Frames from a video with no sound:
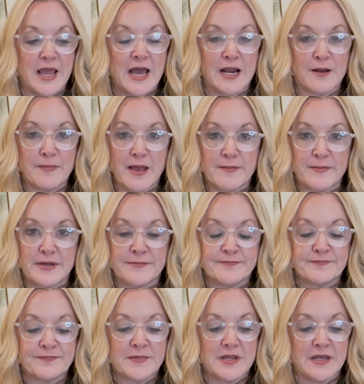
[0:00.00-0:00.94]
Alabama.
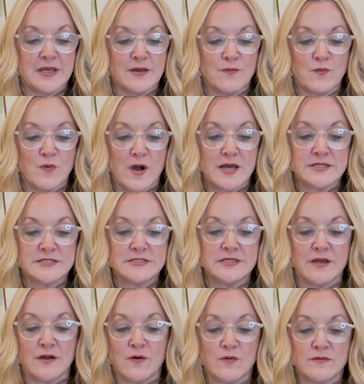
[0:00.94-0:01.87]
It was
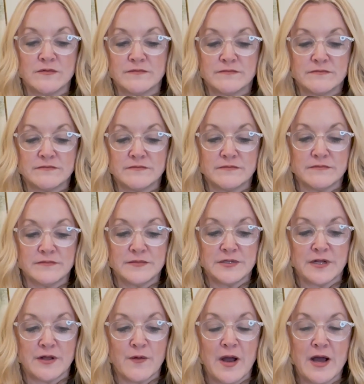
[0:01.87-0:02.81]
the old,
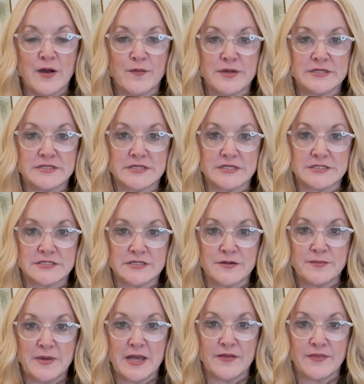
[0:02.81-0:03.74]
highway
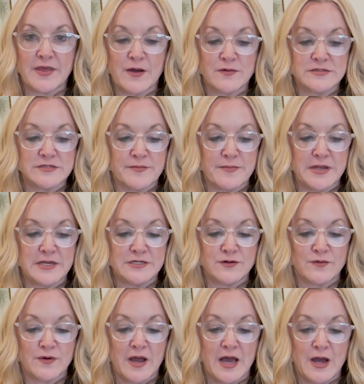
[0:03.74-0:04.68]
system, and that was a
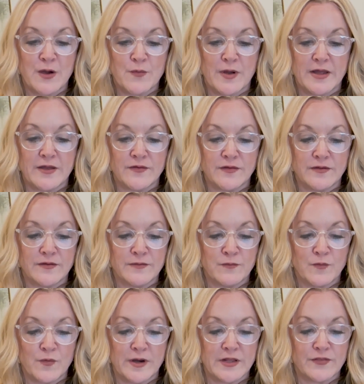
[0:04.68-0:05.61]
major highway
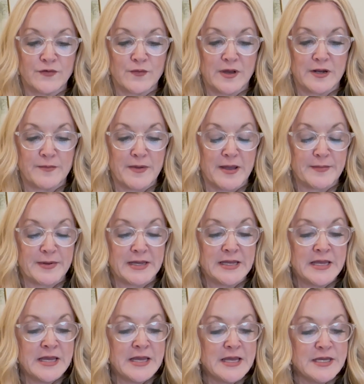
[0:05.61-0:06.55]
running through Alabama.
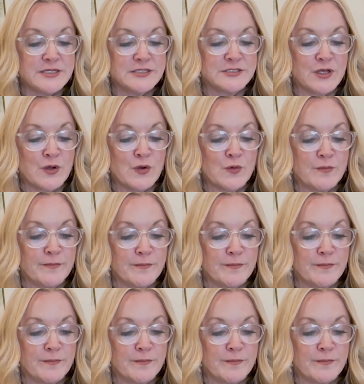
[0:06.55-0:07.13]
So